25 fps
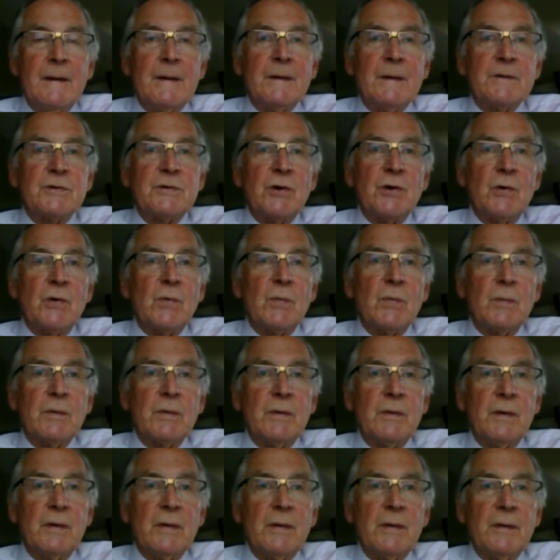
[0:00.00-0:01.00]
So
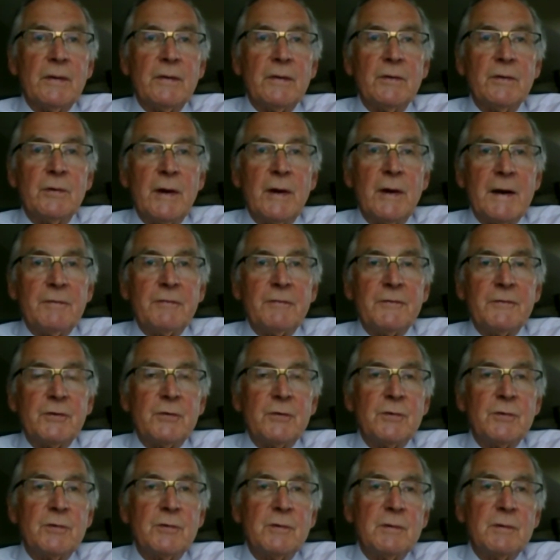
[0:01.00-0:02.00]
you have
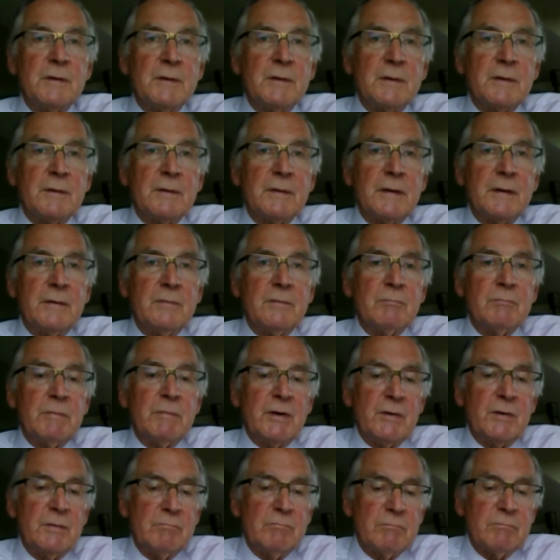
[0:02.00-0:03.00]
to,
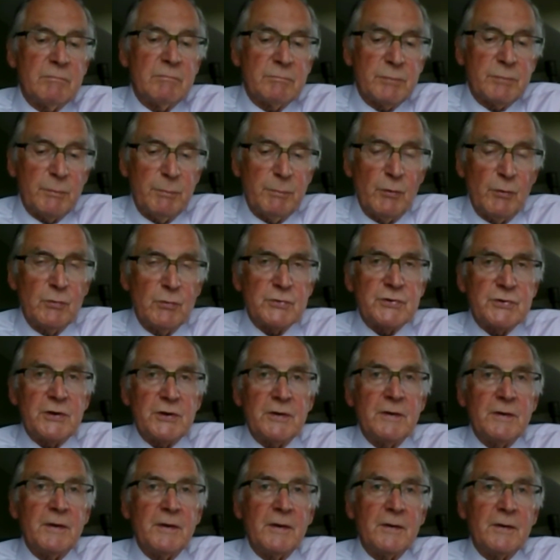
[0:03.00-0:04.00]
in
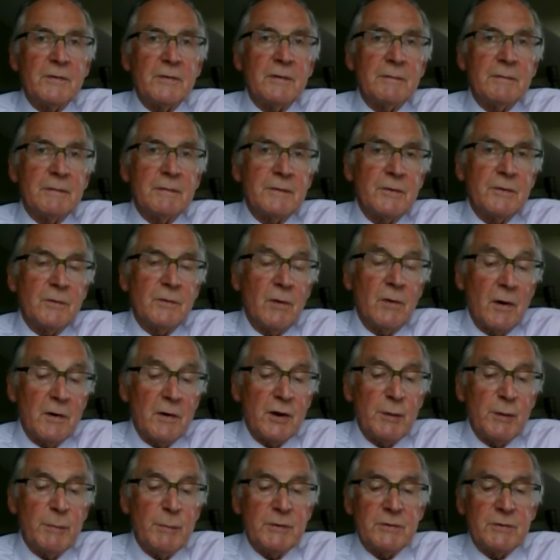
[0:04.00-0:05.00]
proposing your
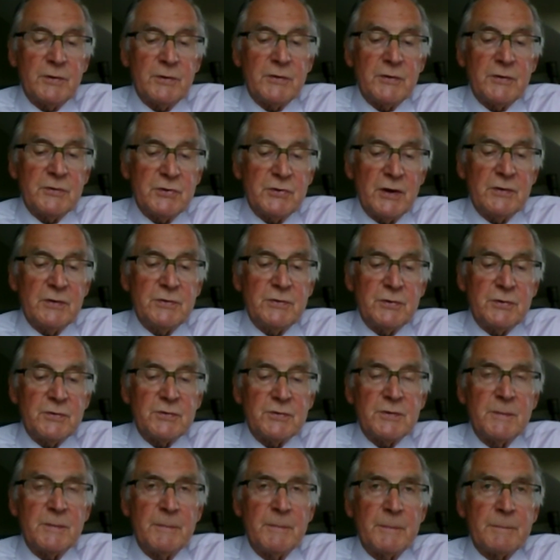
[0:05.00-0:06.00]
argument to the
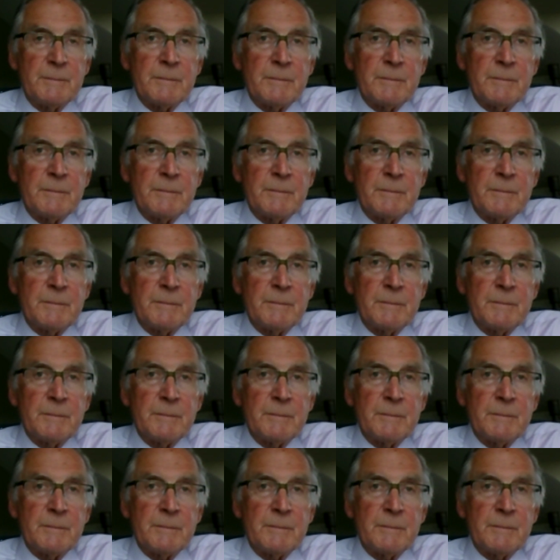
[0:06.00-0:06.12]
judges,